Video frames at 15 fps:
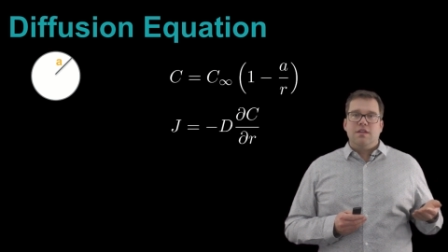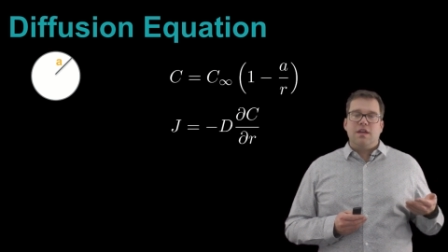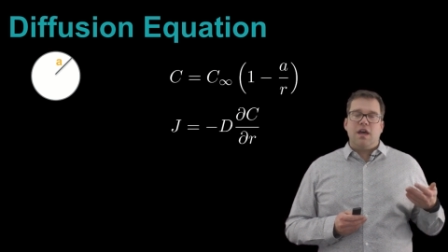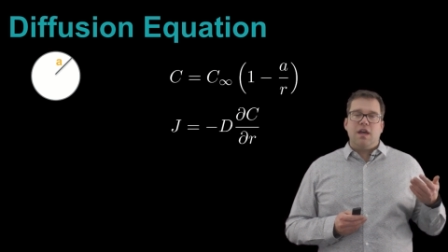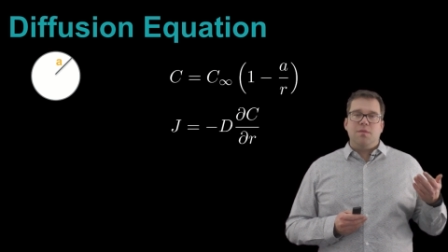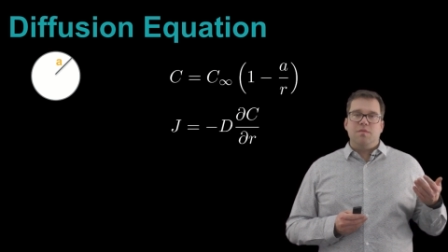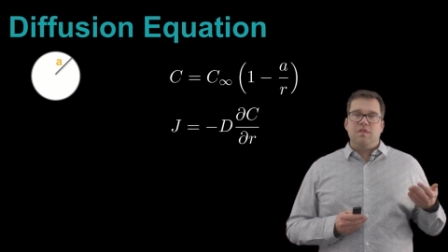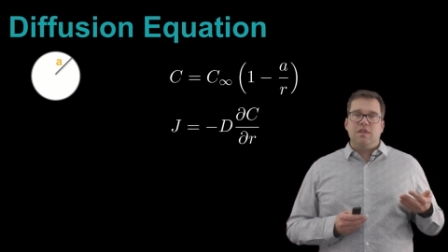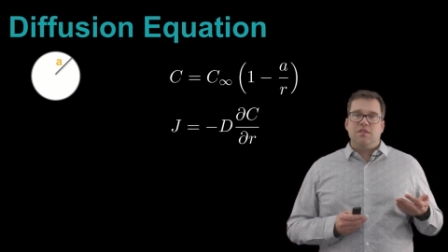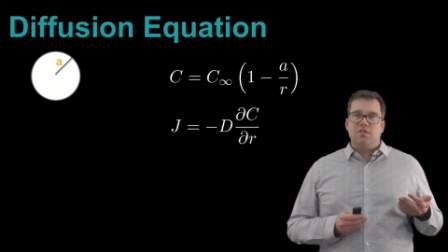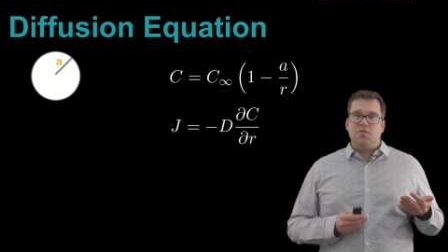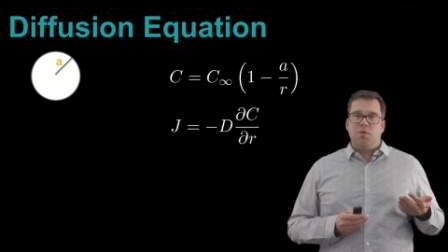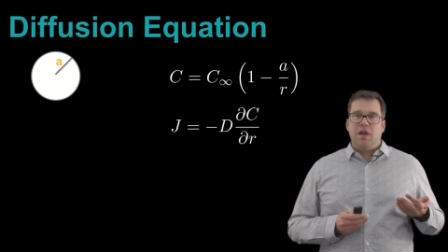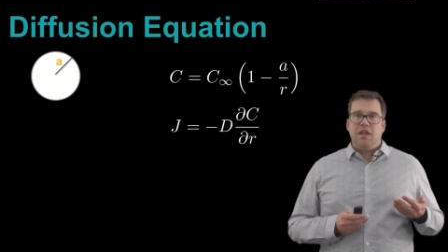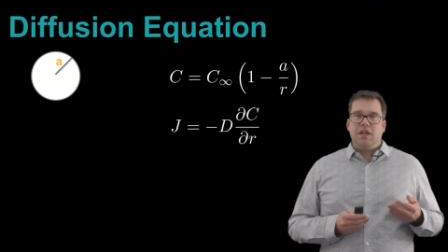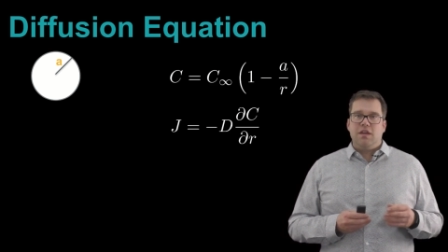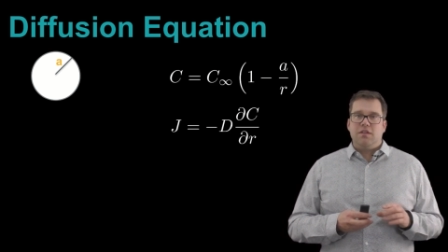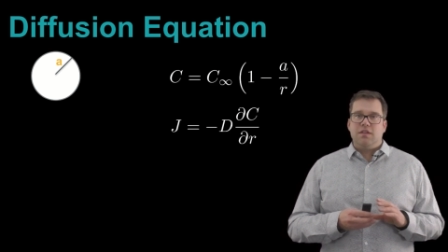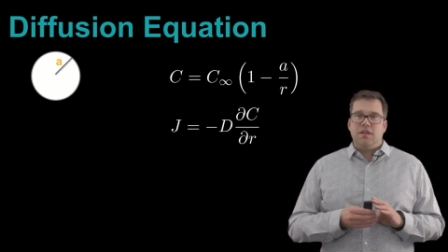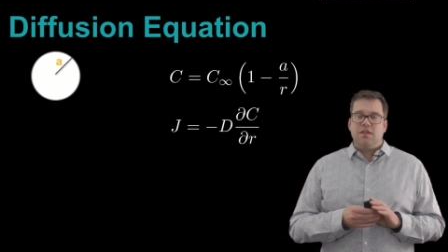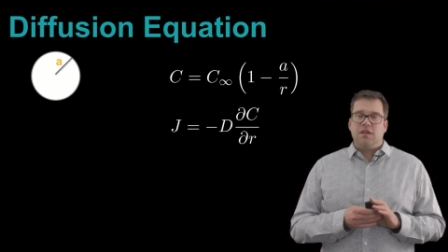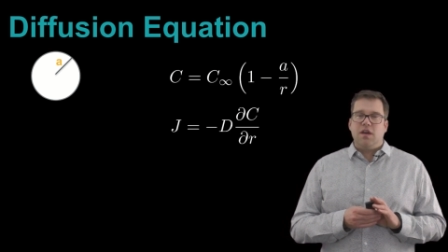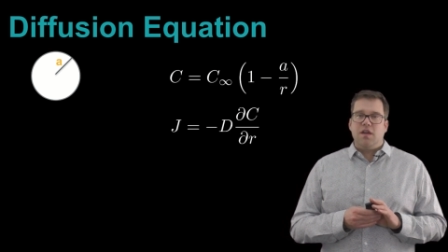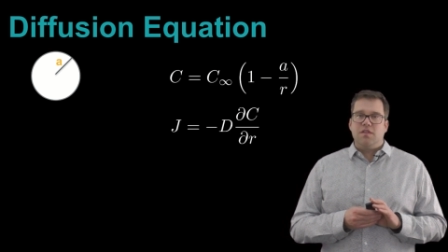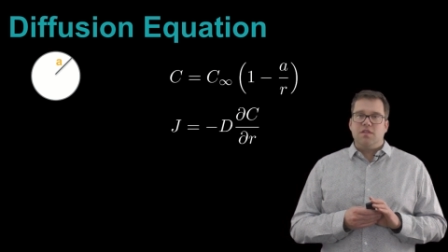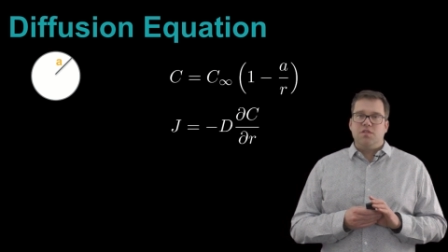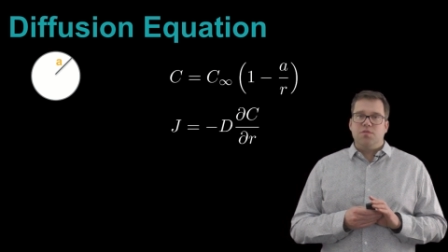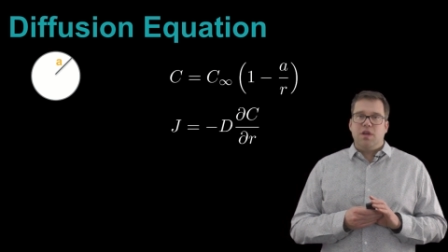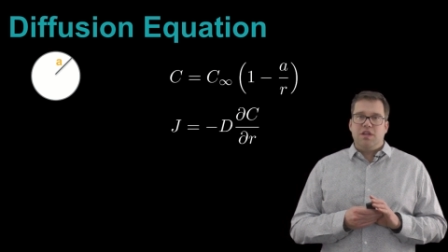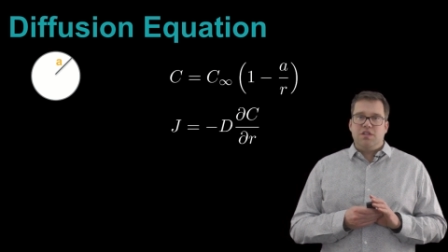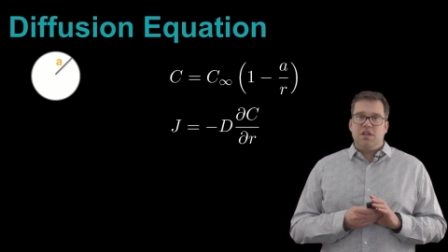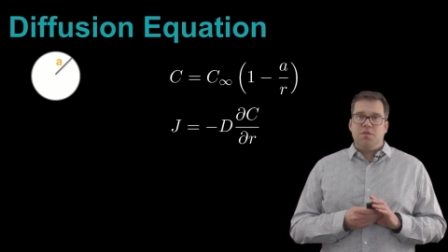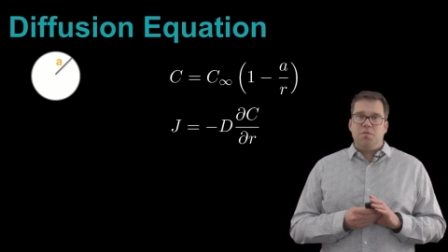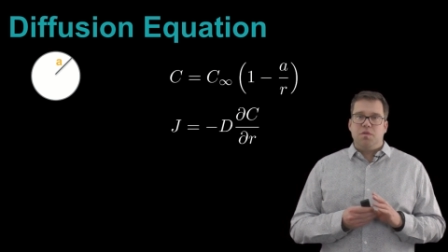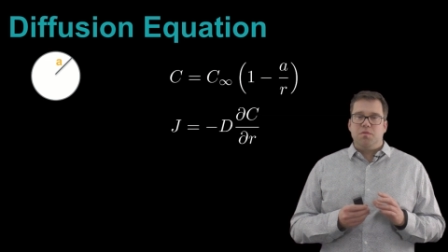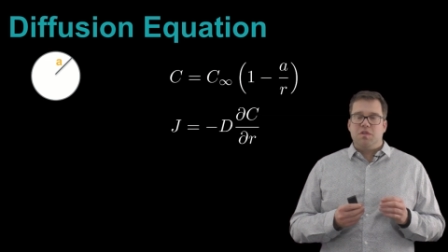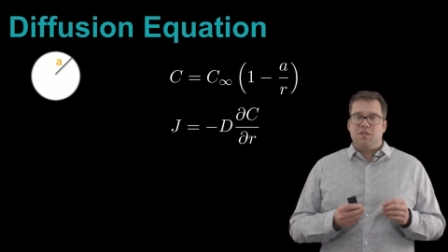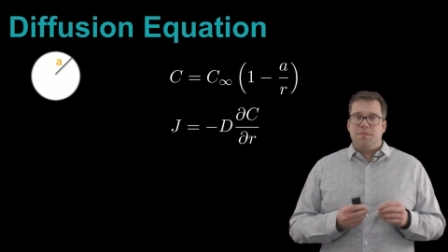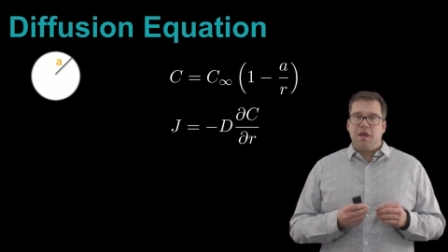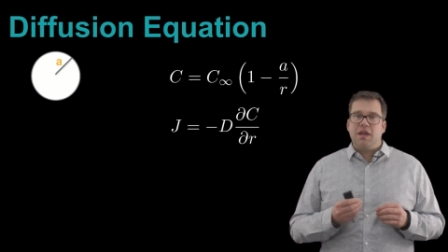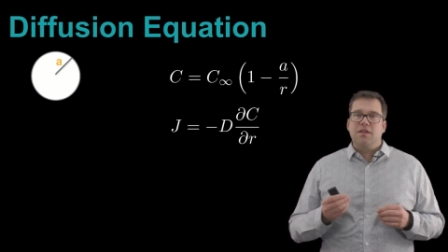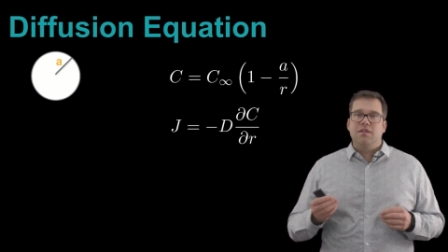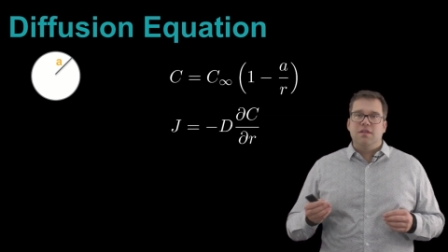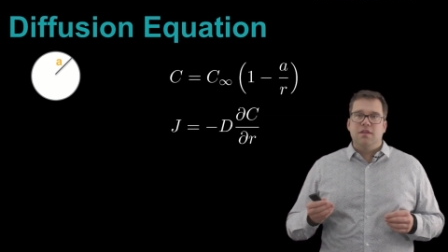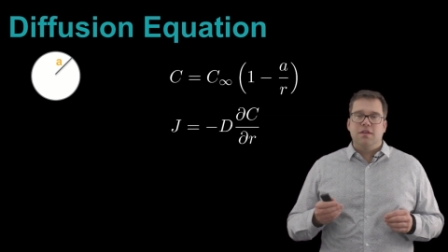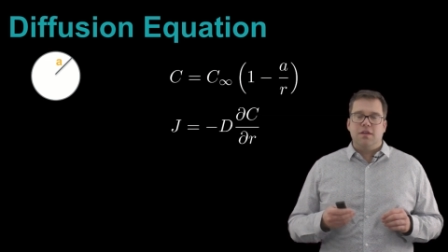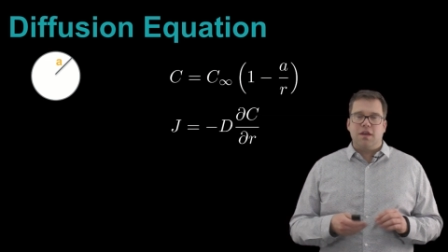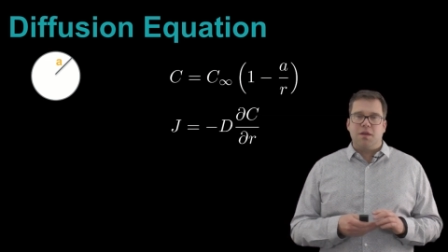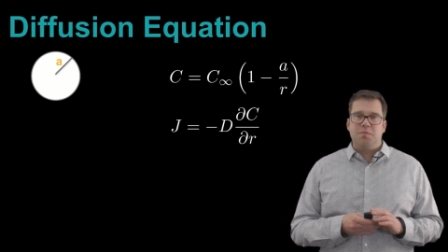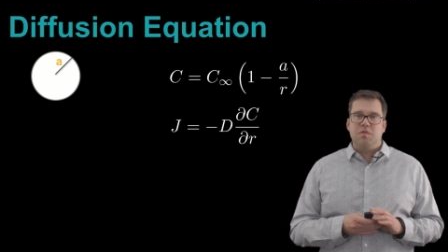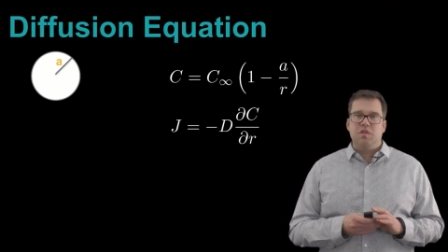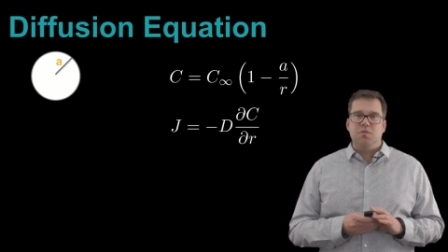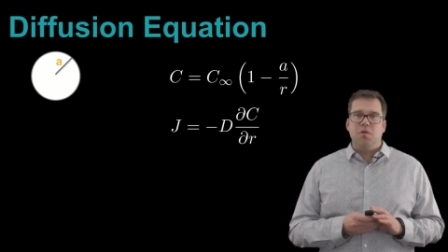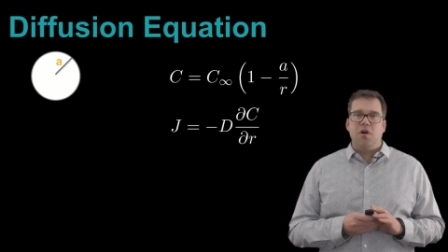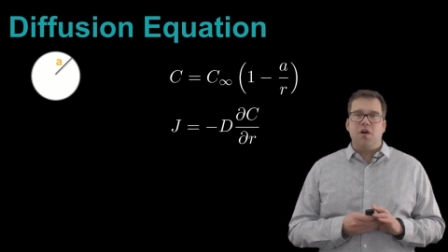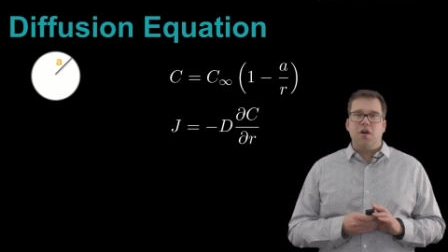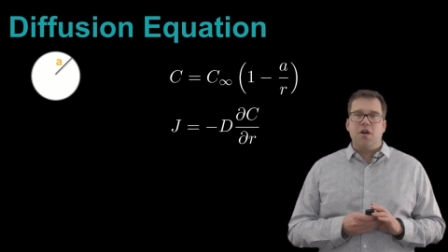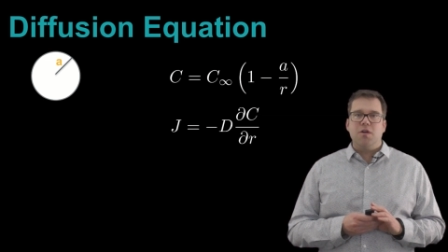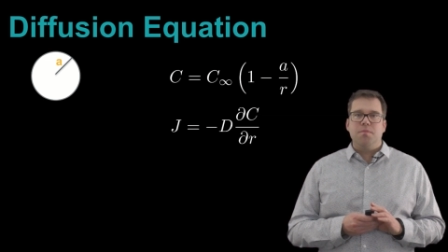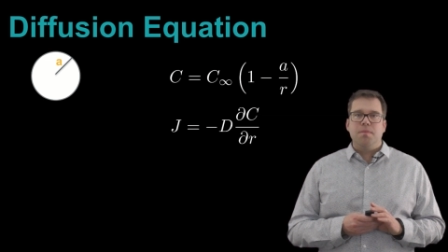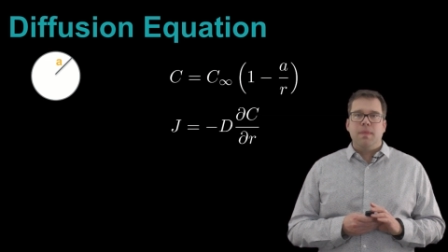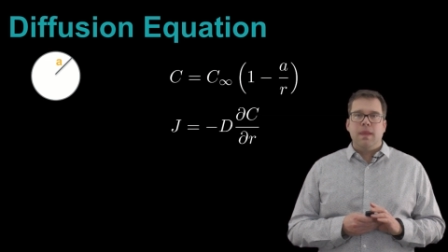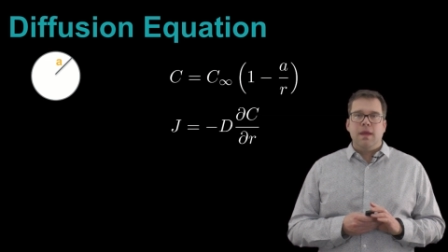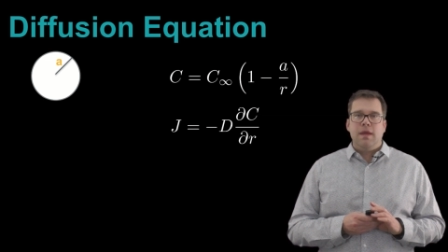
times this gradient in the concentration with respect um, to R.